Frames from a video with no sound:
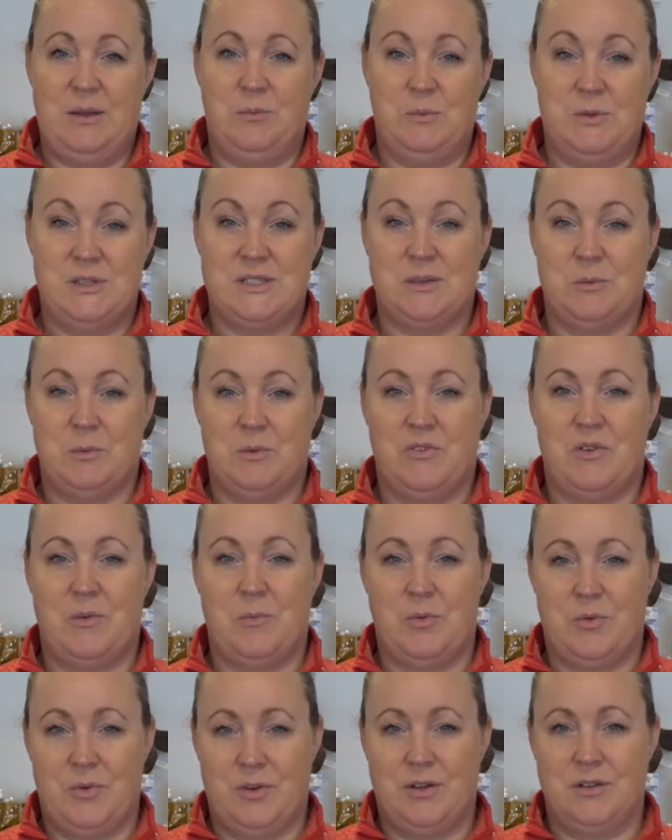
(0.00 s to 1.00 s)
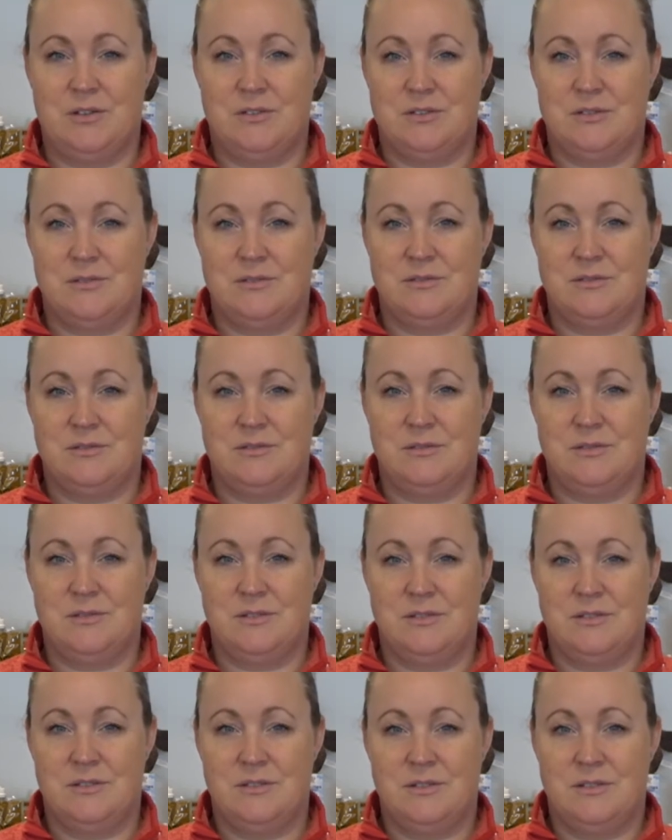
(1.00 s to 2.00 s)
with some of our products.
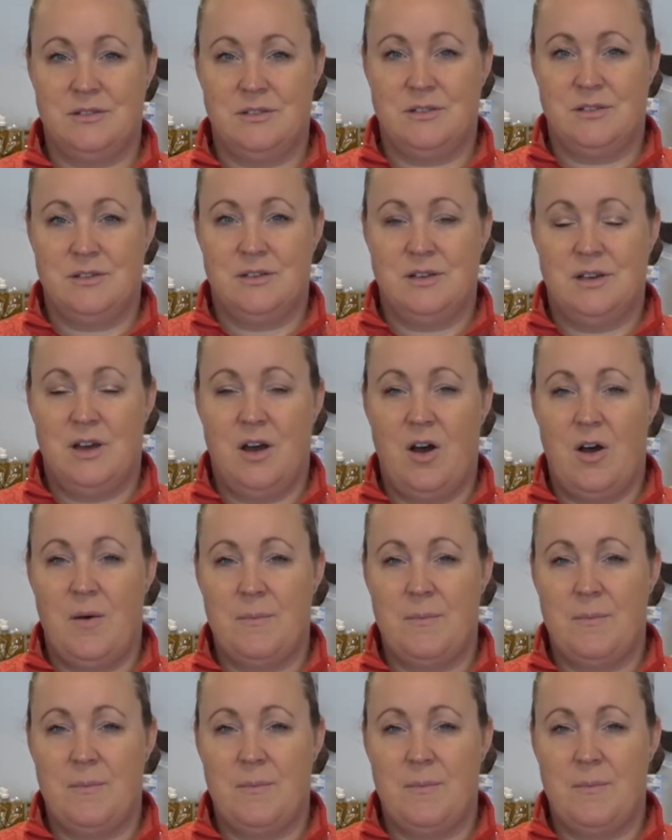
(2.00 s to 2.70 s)
Our